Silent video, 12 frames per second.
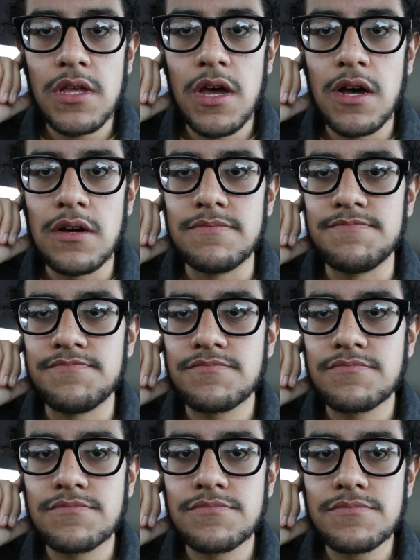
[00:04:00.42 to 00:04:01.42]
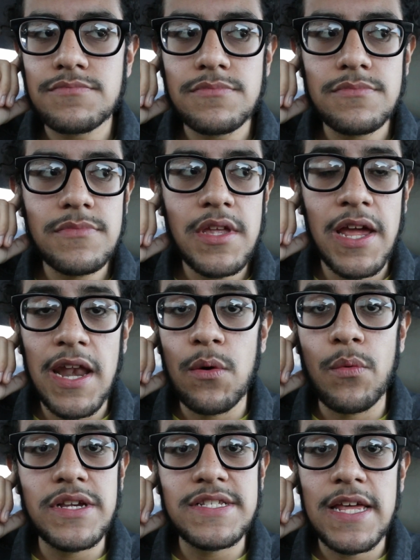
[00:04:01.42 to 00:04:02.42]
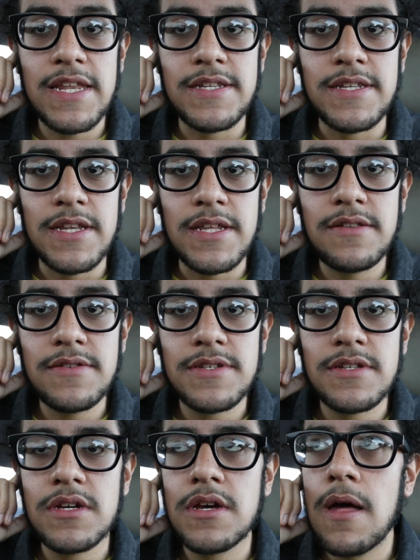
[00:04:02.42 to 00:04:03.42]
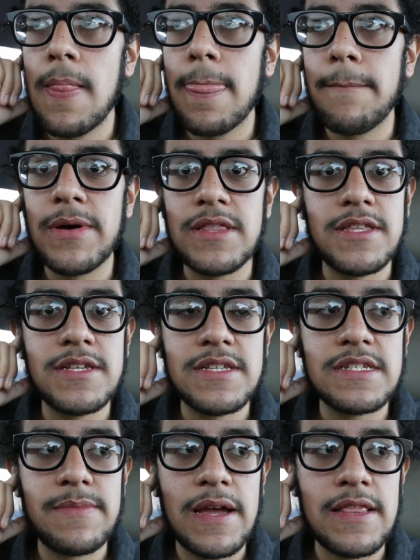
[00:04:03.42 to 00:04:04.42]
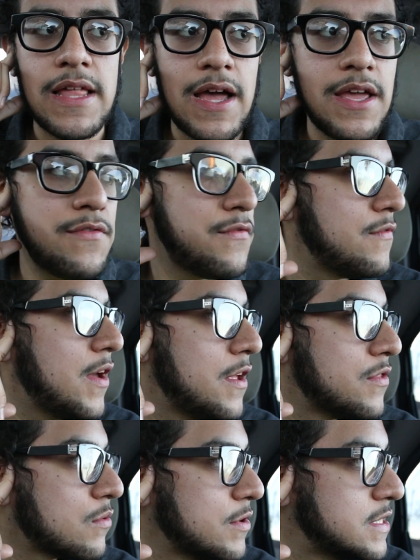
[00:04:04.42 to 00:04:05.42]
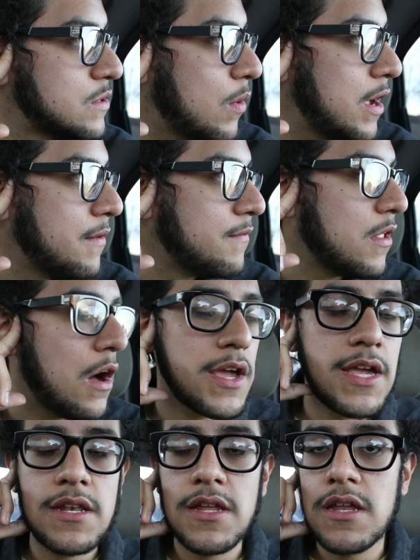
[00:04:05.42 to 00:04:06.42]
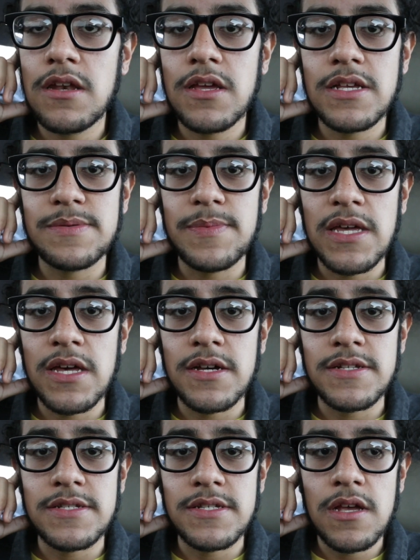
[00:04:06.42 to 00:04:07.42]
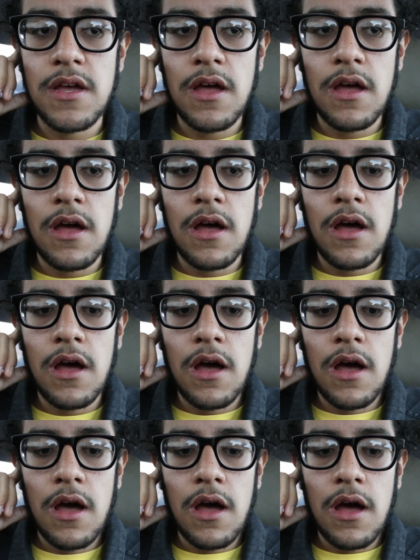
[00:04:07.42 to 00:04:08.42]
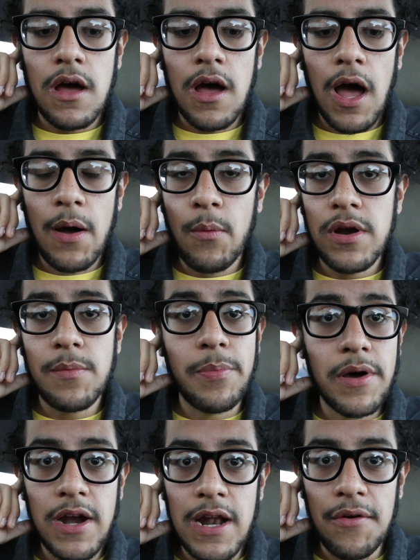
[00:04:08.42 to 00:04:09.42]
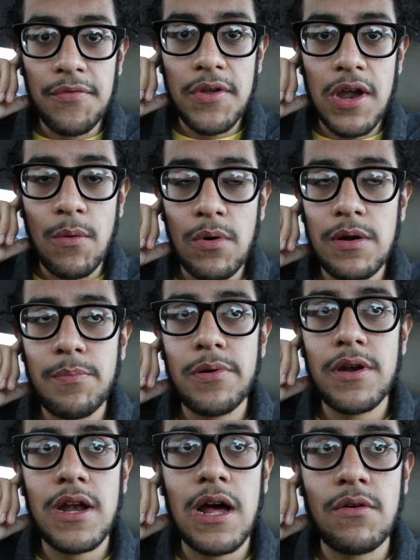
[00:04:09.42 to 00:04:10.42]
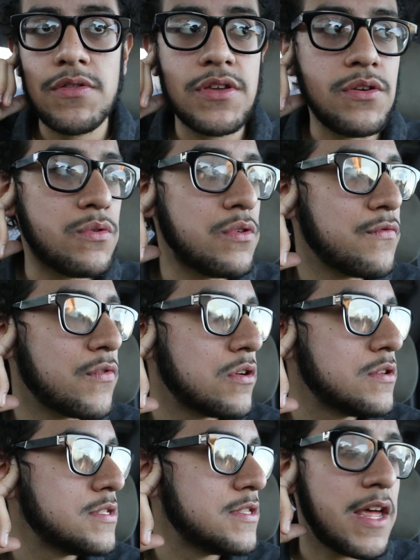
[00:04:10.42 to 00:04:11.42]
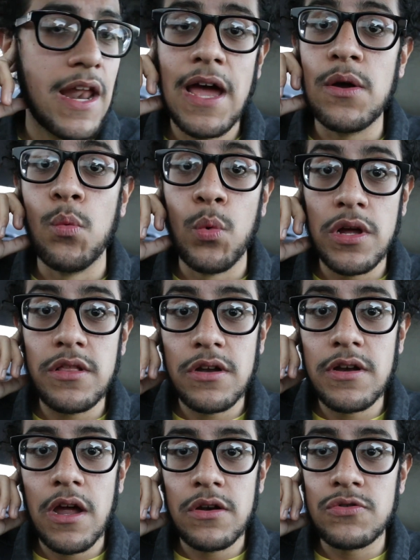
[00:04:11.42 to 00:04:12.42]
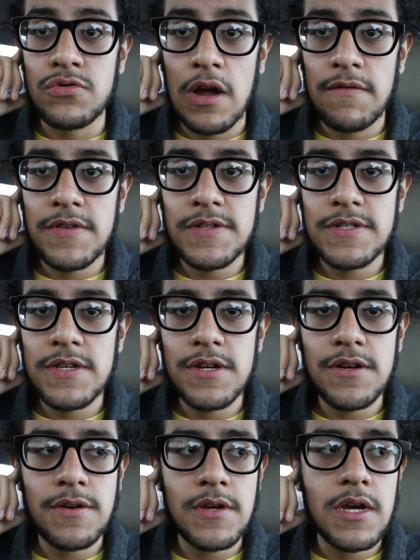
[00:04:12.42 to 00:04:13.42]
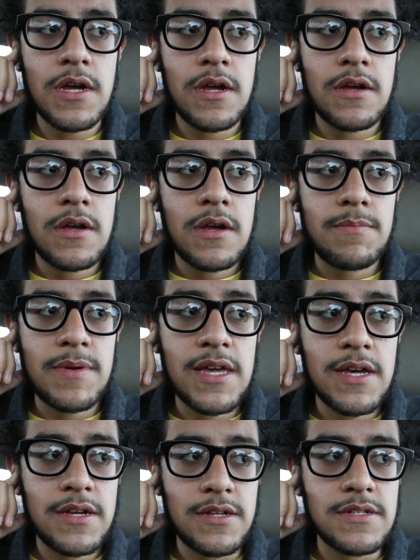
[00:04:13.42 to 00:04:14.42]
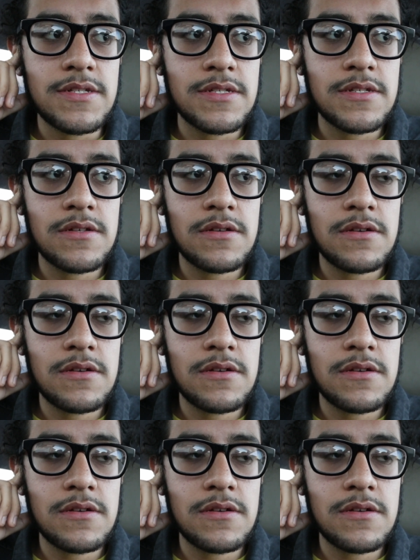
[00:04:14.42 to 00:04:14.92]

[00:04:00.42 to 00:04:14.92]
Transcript: and I wish that it didn't, but this is my life, and the reason why I'm vlogging it is because I want to put it out there, I want to put it out in the universe that I will learn how to drive this year, because